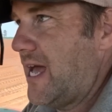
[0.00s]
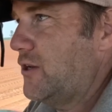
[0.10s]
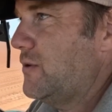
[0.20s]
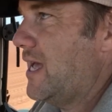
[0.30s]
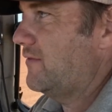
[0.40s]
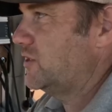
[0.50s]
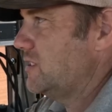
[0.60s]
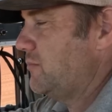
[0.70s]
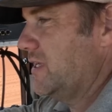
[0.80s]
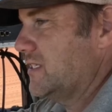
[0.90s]
I do have
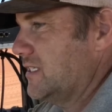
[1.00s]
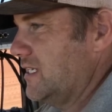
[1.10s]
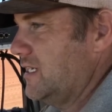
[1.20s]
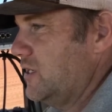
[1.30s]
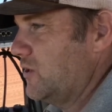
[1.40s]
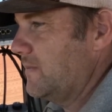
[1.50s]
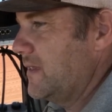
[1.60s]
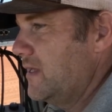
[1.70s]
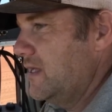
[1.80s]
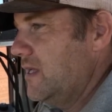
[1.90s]
GPS in here,
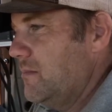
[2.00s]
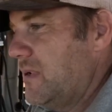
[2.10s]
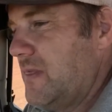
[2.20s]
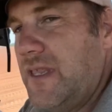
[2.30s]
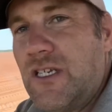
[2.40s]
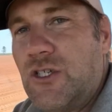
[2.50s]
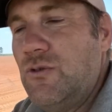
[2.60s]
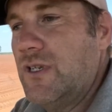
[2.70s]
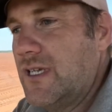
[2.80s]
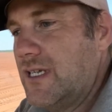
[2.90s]
but this
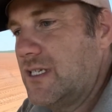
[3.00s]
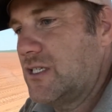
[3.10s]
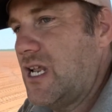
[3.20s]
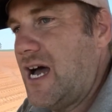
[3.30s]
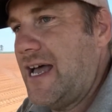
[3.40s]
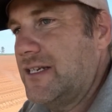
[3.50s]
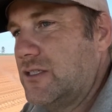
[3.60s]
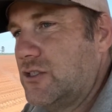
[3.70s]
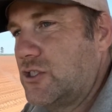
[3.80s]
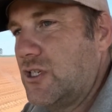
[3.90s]
unit is not
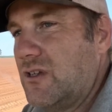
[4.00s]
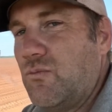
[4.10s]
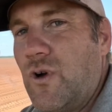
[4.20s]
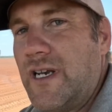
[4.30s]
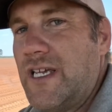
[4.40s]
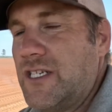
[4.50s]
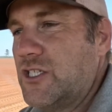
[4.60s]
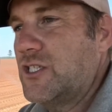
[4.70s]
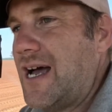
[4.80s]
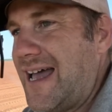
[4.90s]
sub 1 inch,
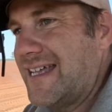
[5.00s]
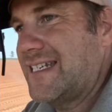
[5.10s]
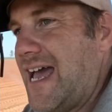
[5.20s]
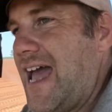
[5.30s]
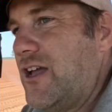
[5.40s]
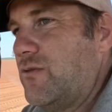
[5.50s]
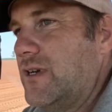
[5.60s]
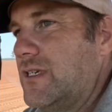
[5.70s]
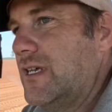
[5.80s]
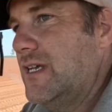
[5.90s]
it's not as
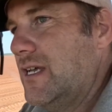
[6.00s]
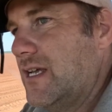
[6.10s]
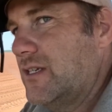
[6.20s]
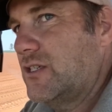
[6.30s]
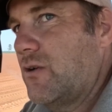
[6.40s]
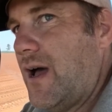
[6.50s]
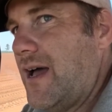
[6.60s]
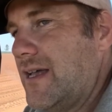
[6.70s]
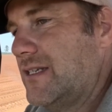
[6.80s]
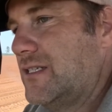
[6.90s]
accurate, and so
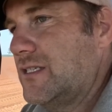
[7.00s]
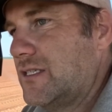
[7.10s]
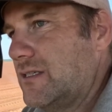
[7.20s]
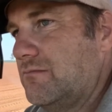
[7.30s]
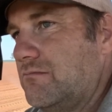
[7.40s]
it's just